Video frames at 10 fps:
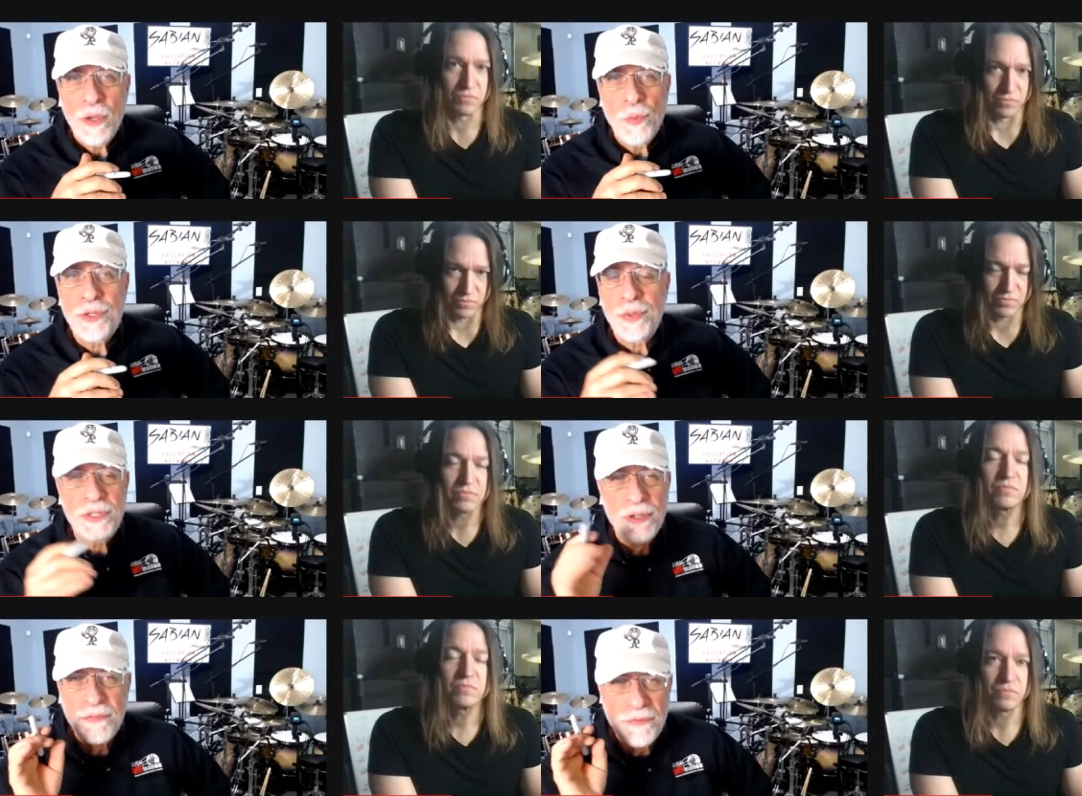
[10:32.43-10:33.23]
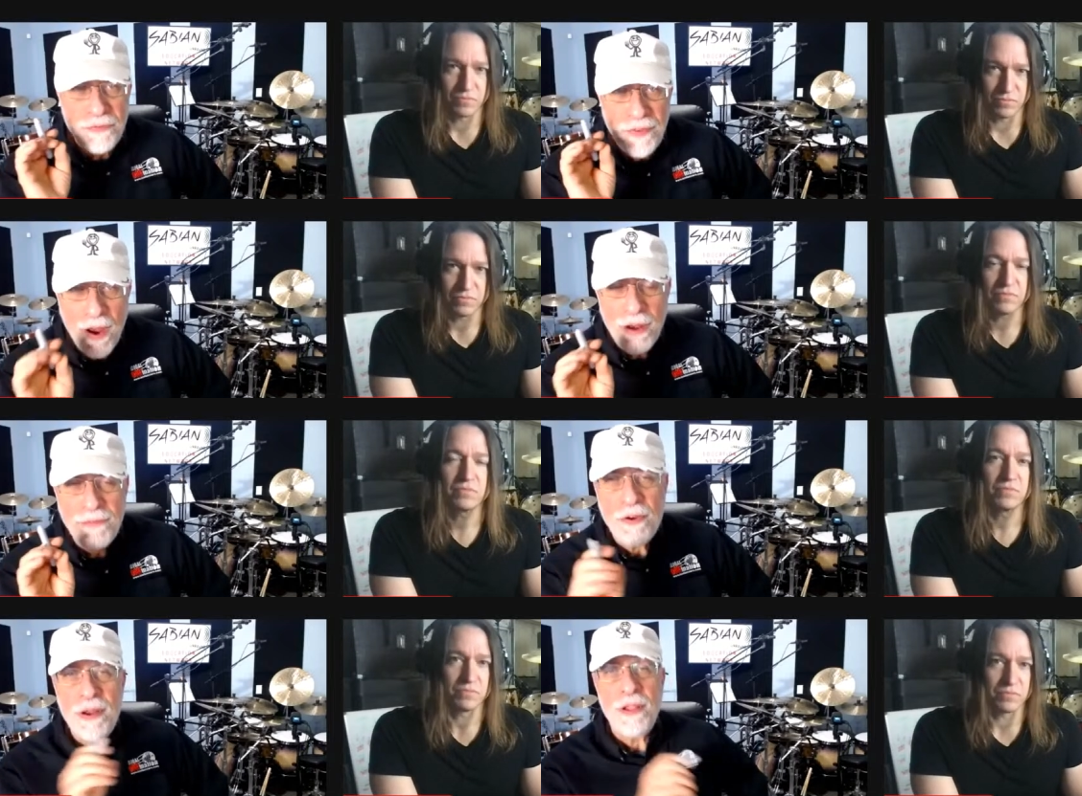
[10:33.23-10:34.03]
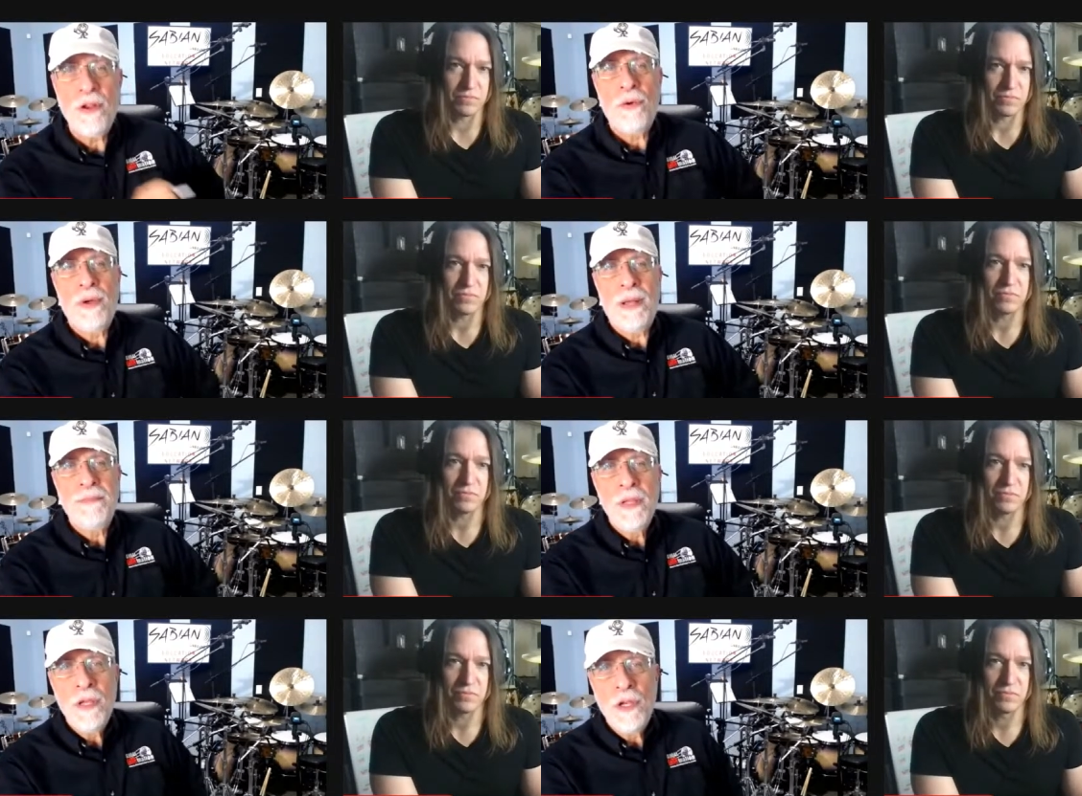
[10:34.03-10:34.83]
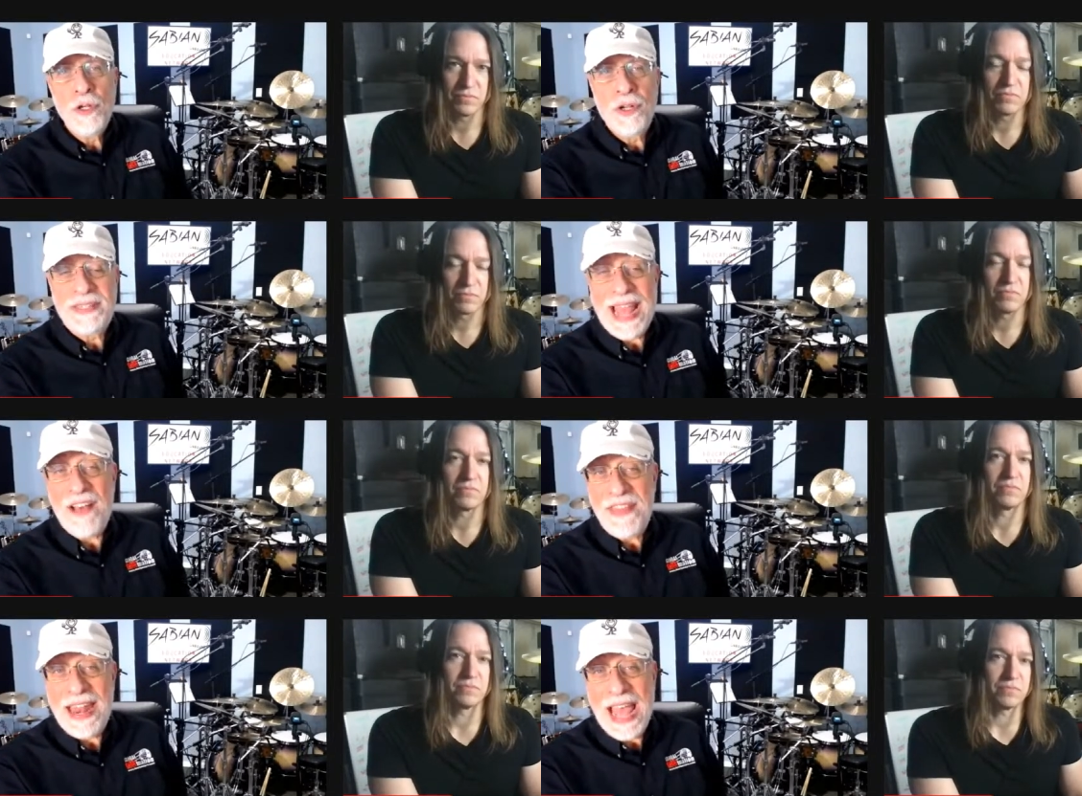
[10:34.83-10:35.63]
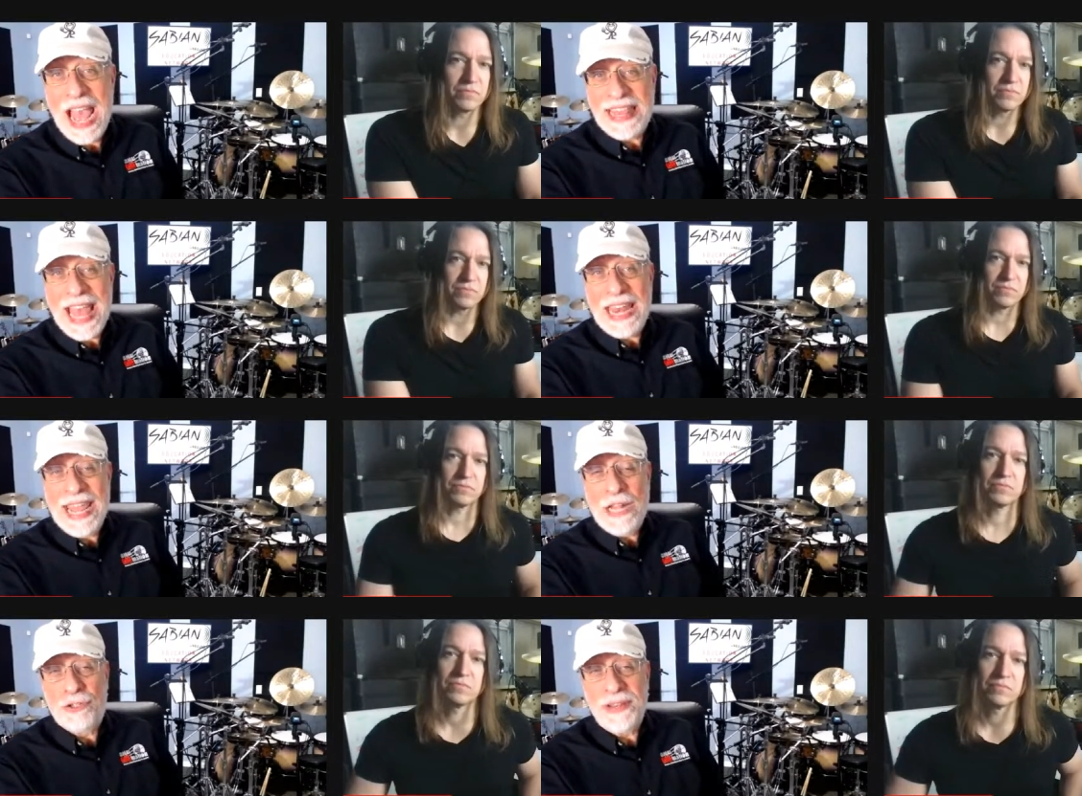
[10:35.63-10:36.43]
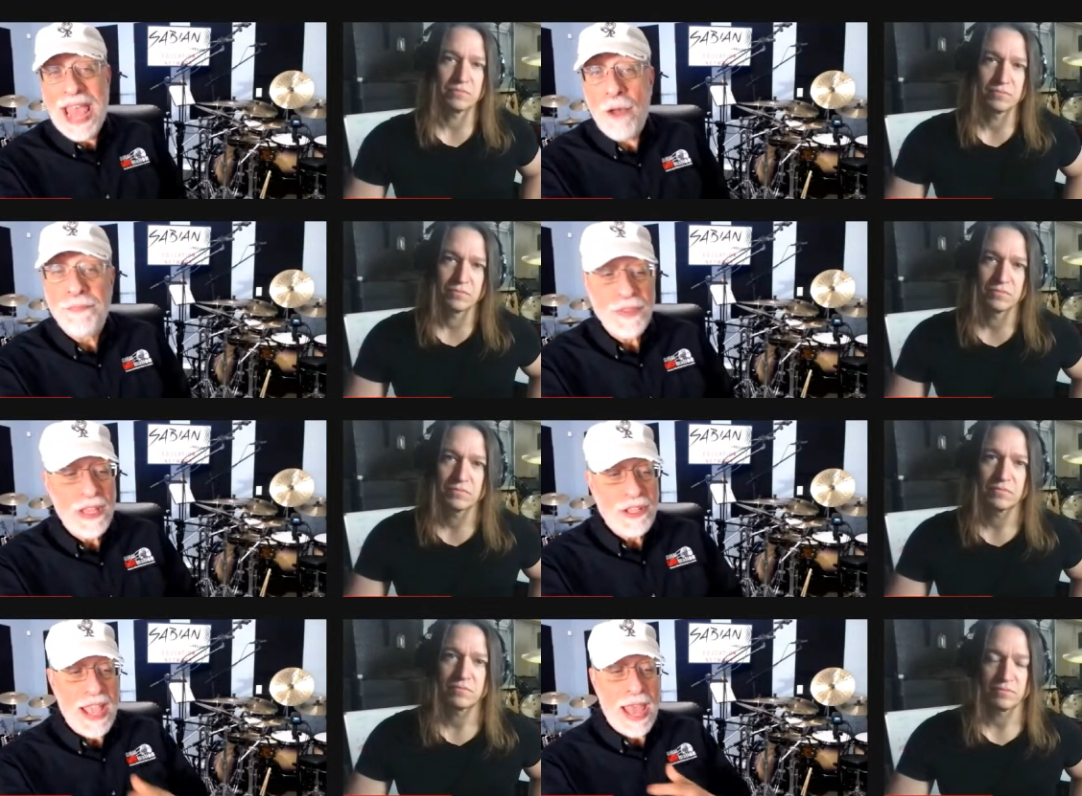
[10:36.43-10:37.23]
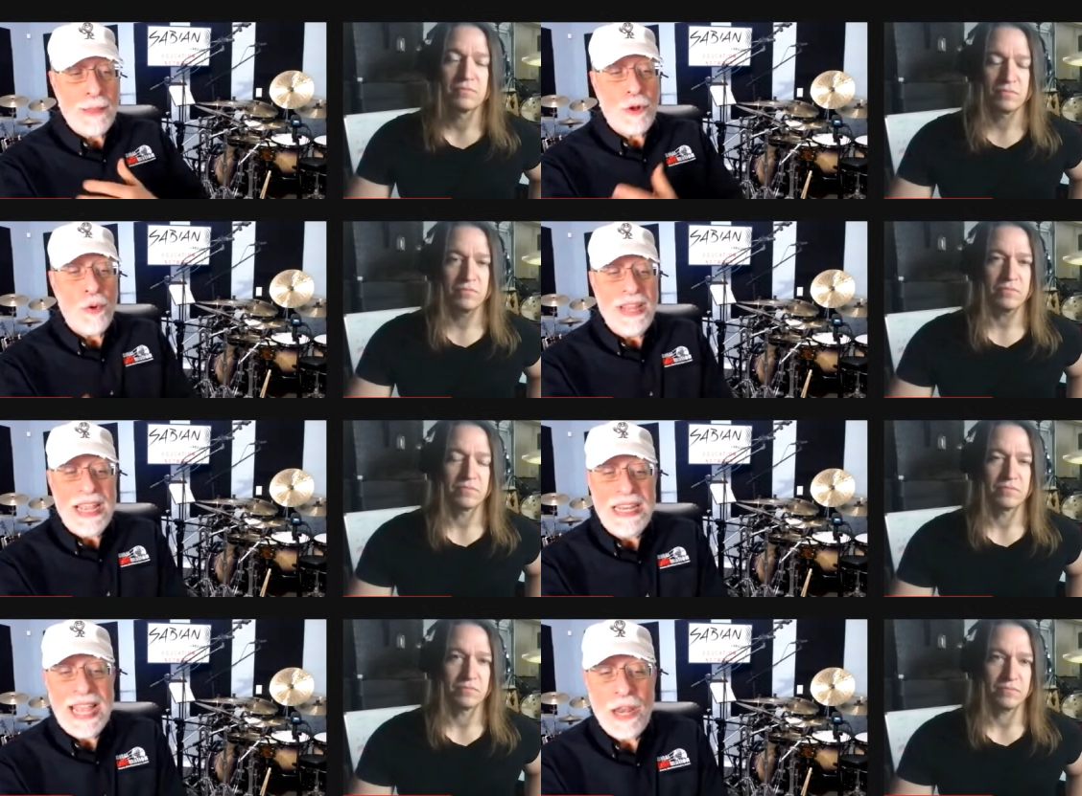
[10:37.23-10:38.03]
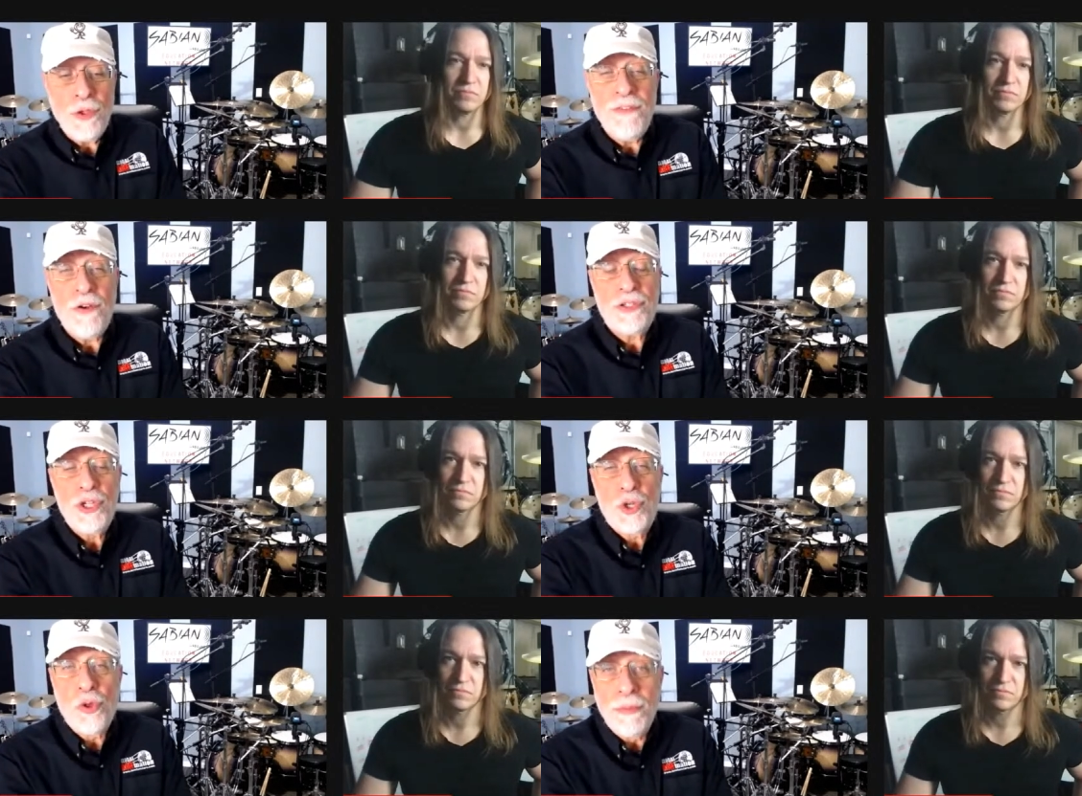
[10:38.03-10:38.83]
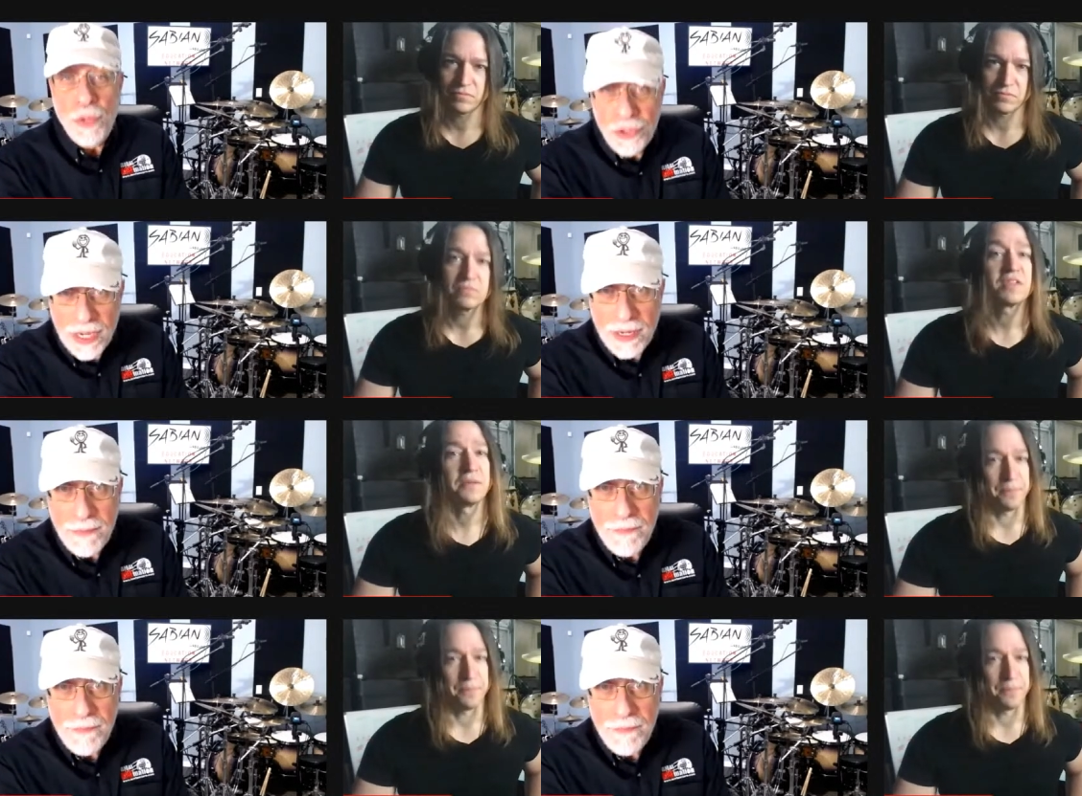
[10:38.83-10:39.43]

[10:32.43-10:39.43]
Speaker 1: which was very, very you know uh, good to have that at, at that age. So now you end up mm -hmm. going to Indiana University School of Music